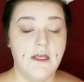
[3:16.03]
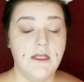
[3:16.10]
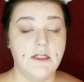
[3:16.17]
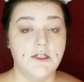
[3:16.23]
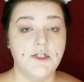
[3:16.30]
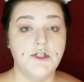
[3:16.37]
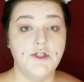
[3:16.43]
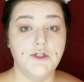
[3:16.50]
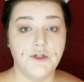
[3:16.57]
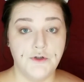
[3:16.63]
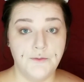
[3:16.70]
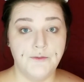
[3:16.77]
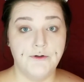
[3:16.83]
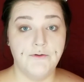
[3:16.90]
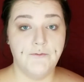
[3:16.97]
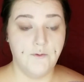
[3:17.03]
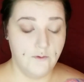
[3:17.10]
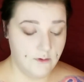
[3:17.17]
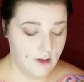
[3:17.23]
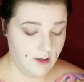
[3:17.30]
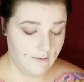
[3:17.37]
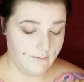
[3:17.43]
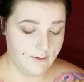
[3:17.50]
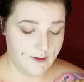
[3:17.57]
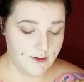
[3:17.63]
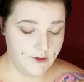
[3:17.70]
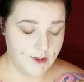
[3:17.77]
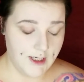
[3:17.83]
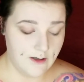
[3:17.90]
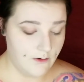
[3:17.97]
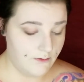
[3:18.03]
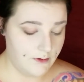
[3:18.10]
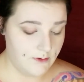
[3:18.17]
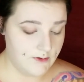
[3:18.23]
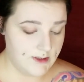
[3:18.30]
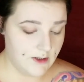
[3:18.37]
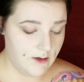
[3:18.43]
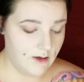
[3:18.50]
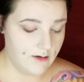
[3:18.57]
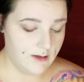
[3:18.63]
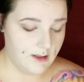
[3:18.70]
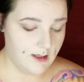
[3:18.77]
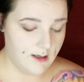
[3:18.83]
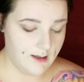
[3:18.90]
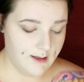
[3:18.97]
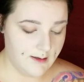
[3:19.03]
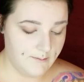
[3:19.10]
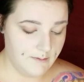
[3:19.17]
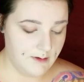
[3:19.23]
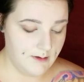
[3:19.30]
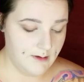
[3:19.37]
is super full coverage. I don't use it all the time.